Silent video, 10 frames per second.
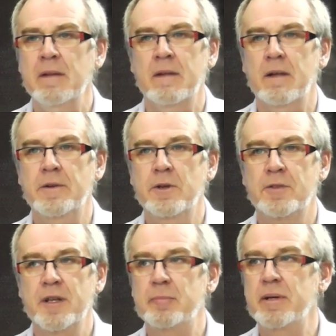and
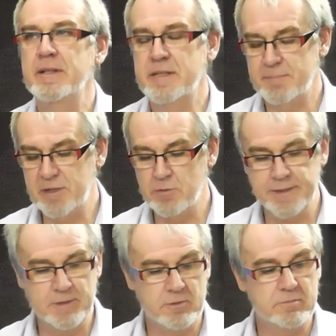nothing appears to be going
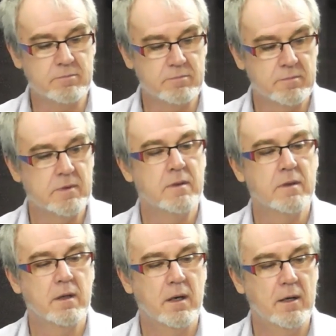on.
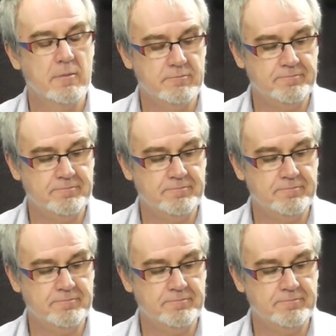Um,